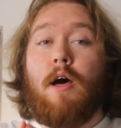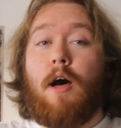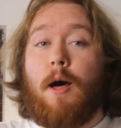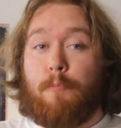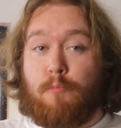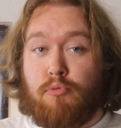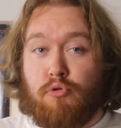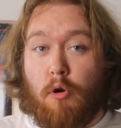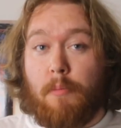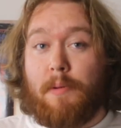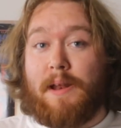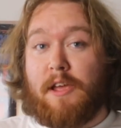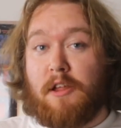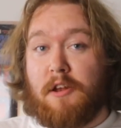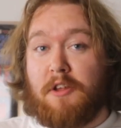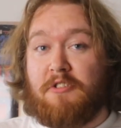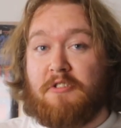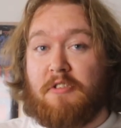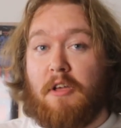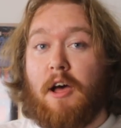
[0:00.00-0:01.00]
I'm probably
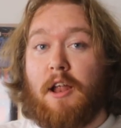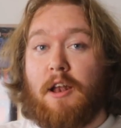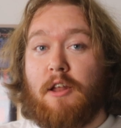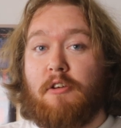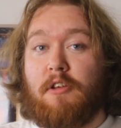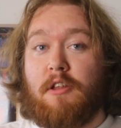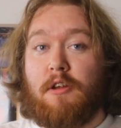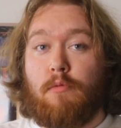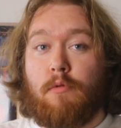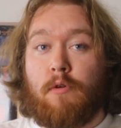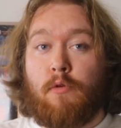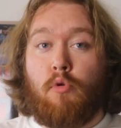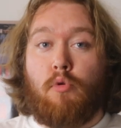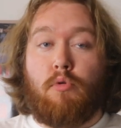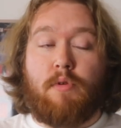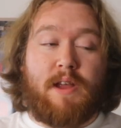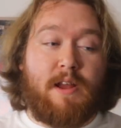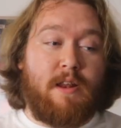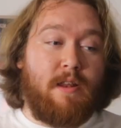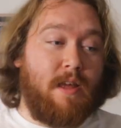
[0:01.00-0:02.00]
going to start looking at
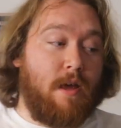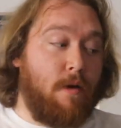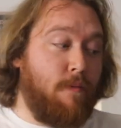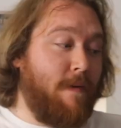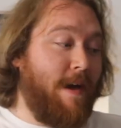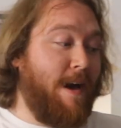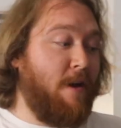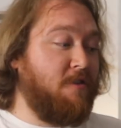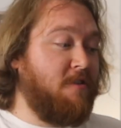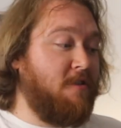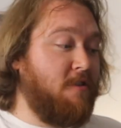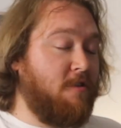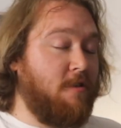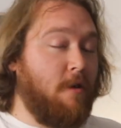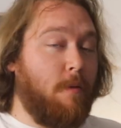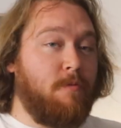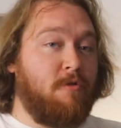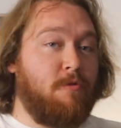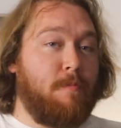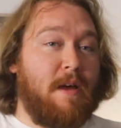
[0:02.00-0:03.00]
recording the 1,000
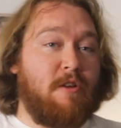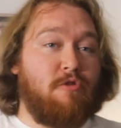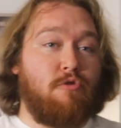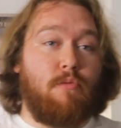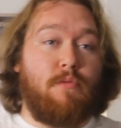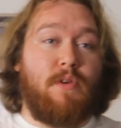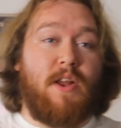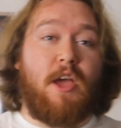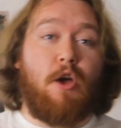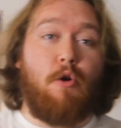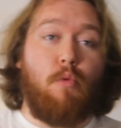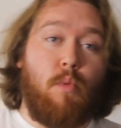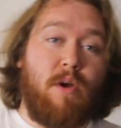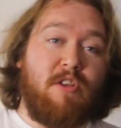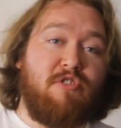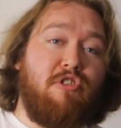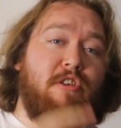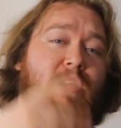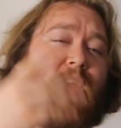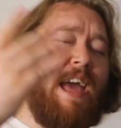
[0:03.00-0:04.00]
sub special video,
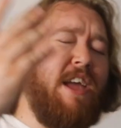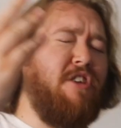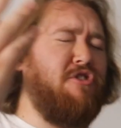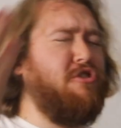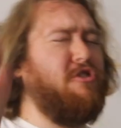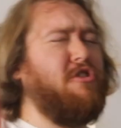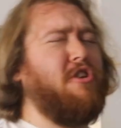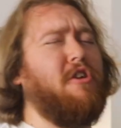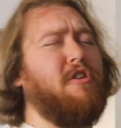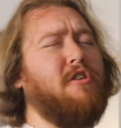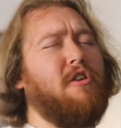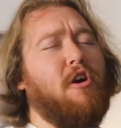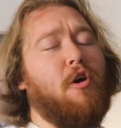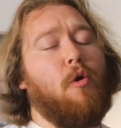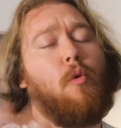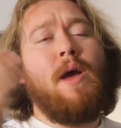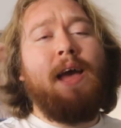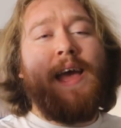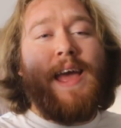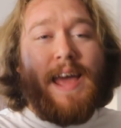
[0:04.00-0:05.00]
which, in case you don't
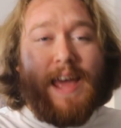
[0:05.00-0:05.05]
know,